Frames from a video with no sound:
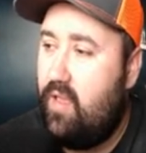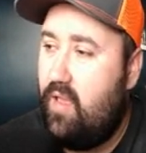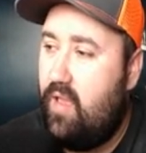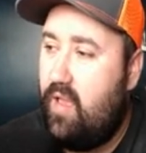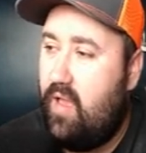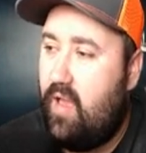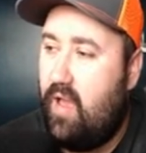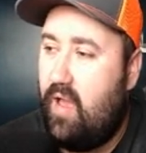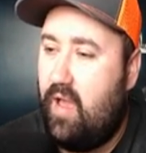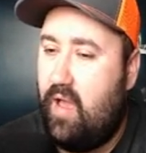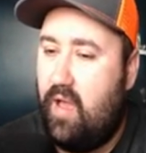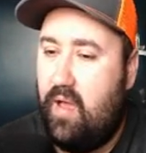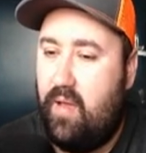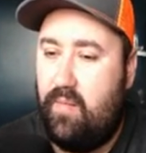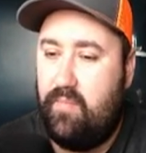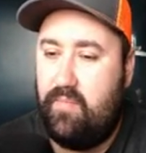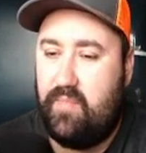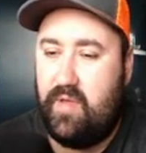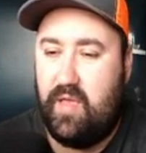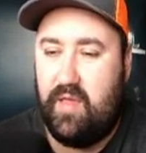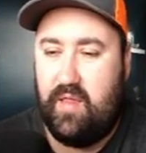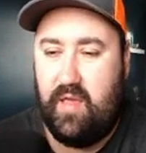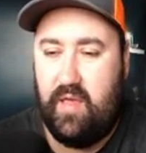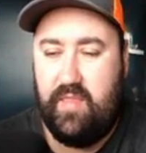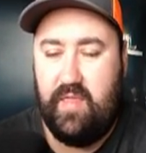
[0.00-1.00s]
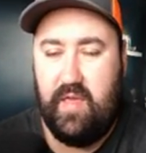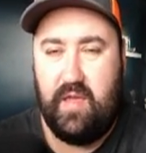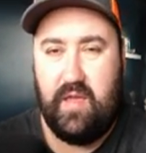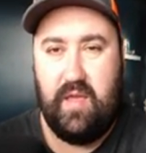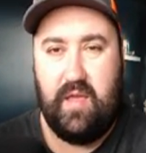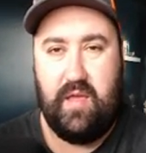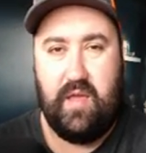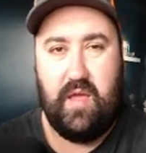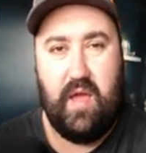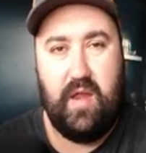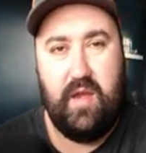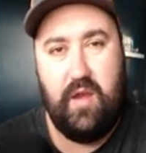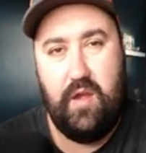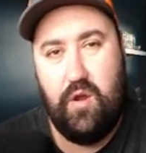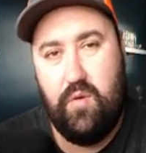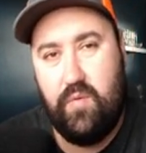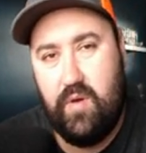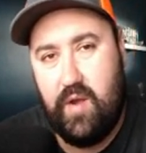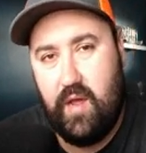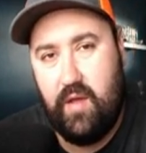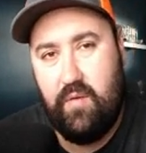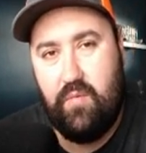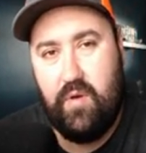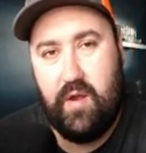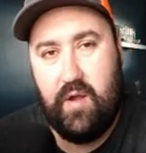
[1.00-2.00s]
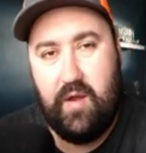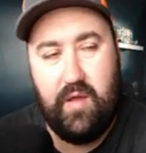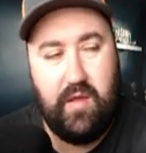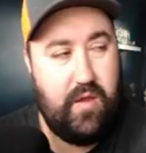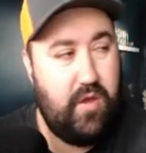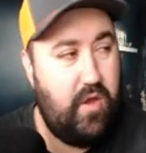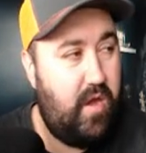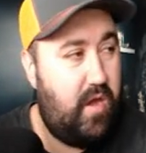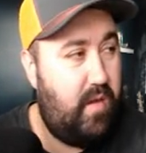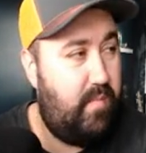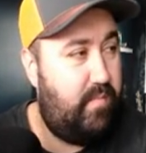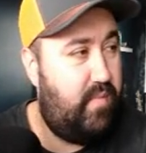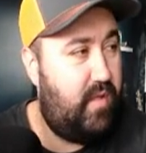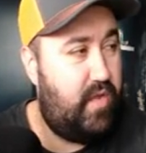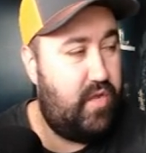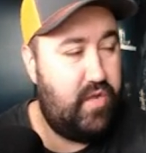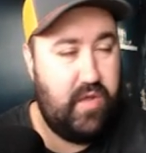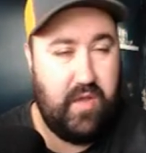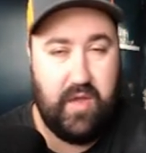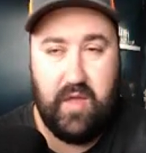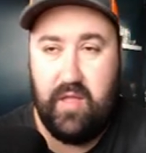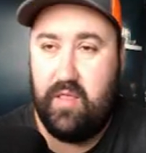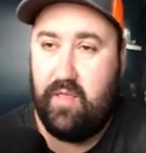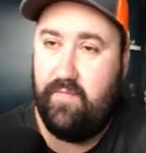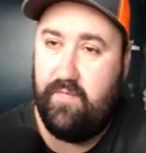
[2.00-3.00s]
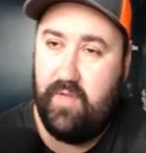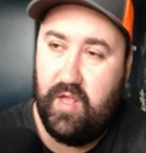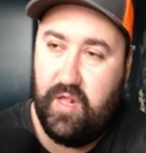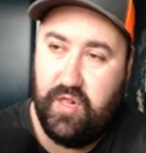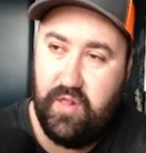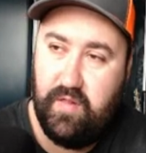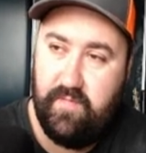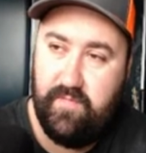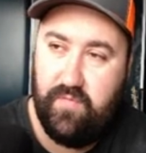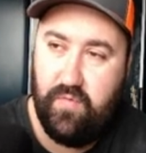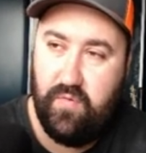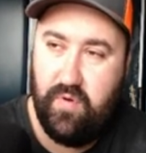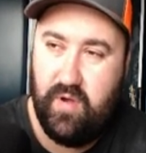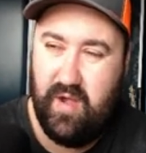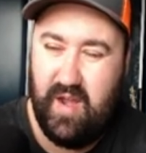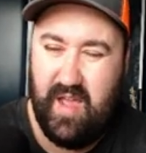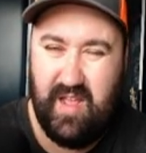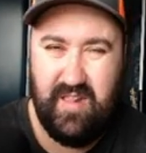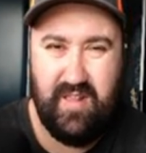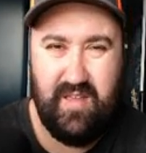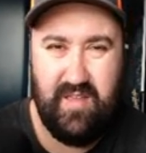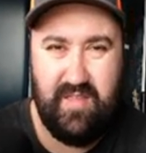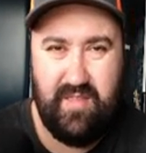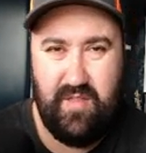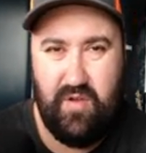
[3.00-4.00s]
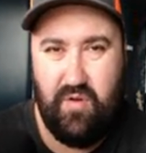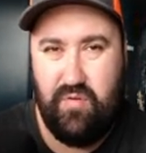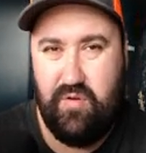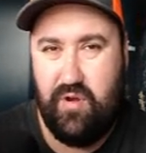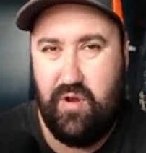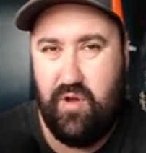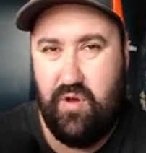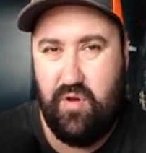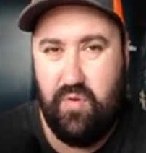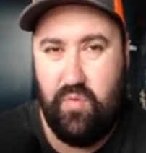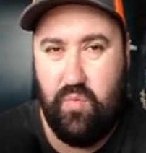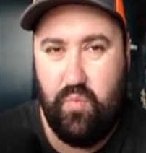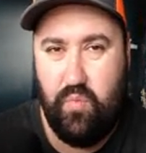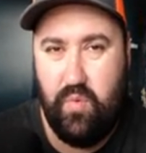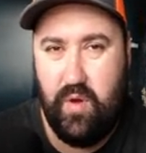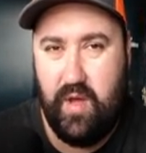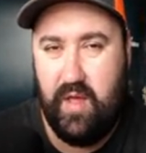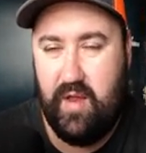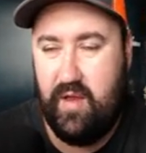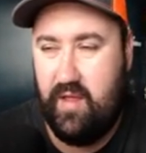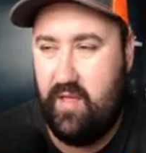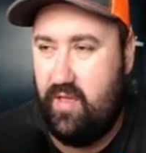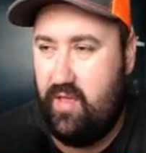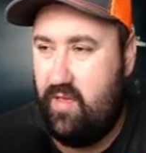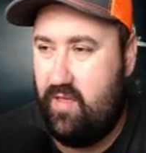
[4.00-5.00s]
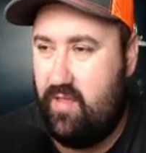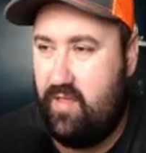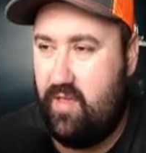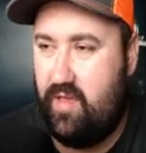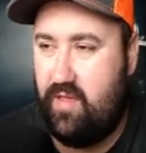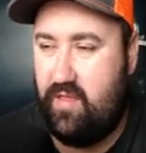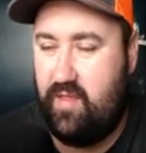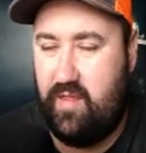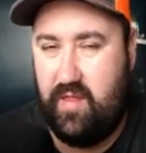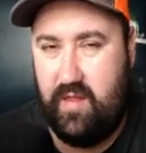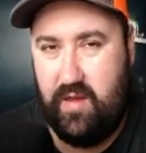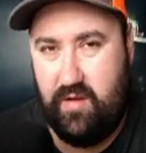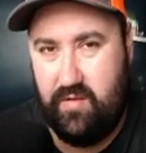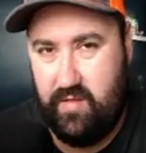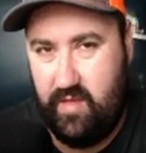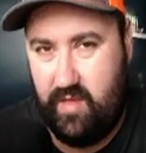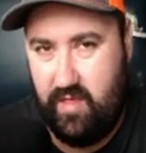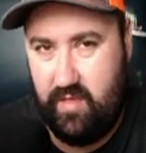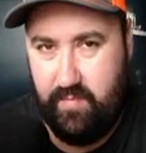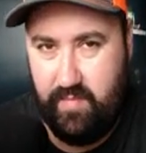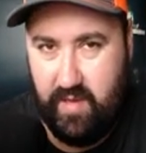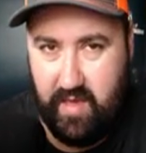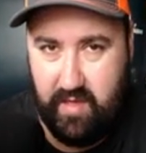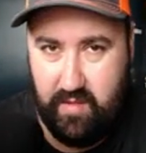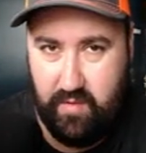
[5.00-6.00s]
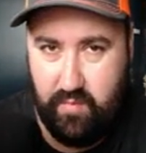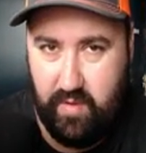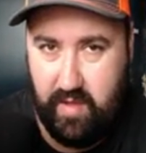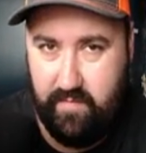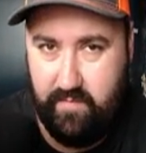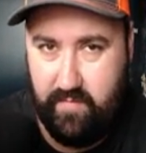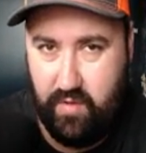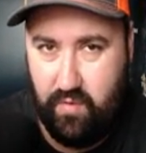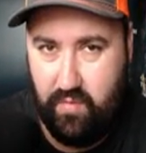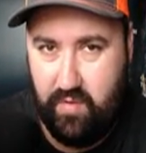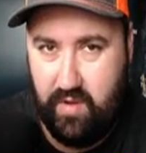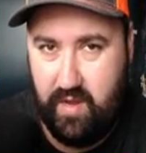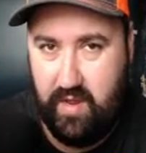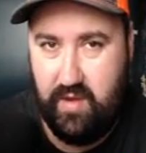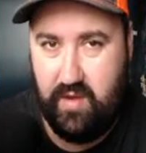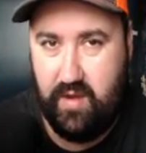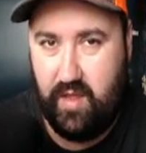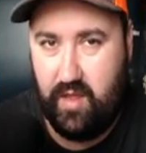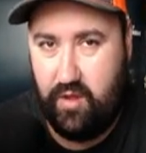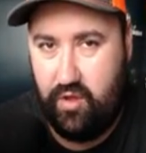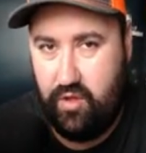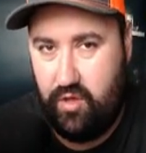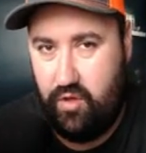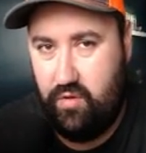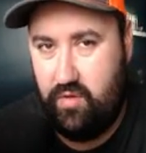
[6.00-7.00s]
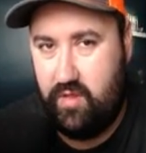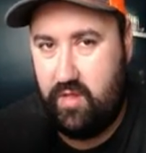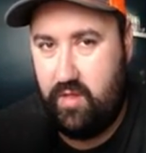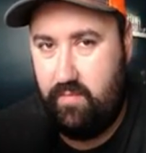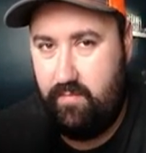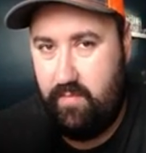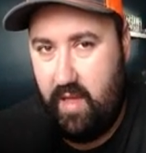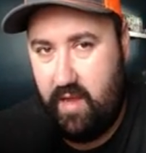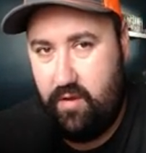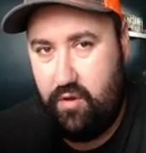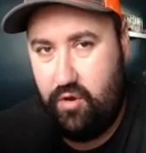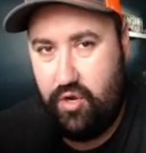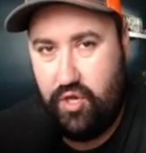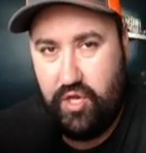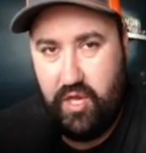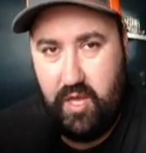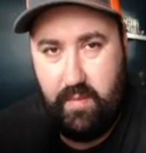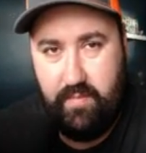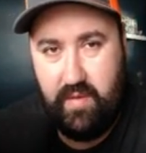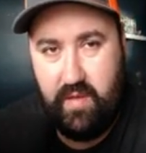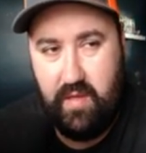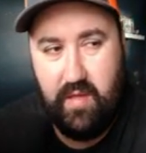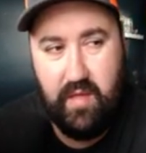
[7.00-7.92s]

because um, I think I kind of know what I want to accomplish. I got the vision for it. I just don't know what is necessarily the best way of doing it, and I could use some mentorship